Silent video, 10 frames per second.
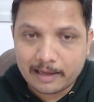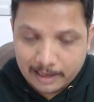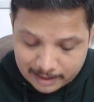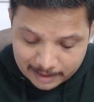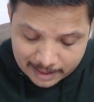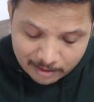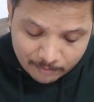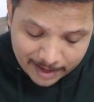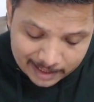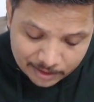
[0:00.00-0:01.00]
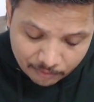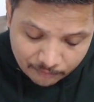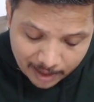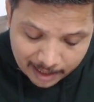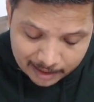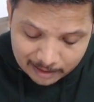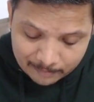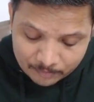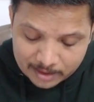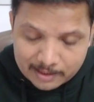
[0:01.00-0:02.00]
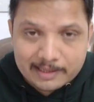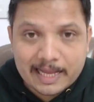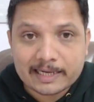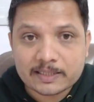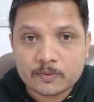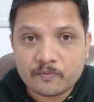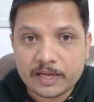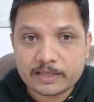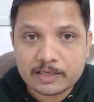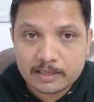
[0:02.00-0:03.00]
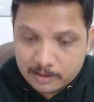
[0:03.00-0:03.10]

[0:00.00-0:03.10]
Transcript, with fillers: And here value of R that is fixed.